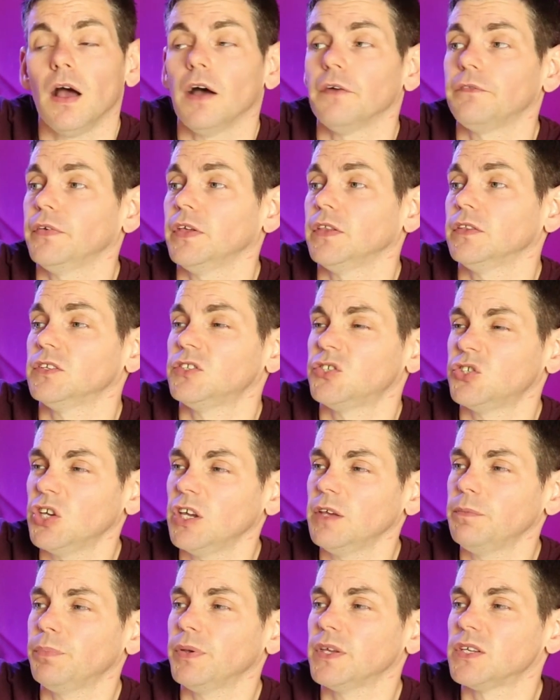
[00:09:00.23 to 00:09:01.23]
I think the
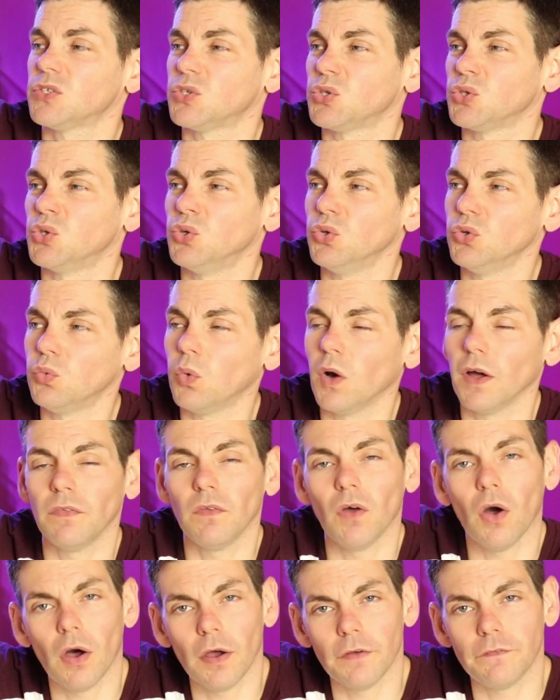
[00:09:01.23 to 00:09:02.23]
cheapest good one
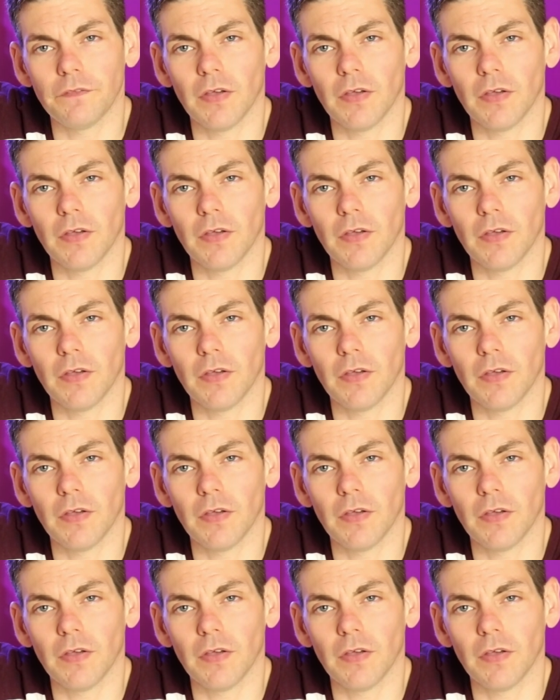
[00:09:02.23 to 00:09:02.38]
that I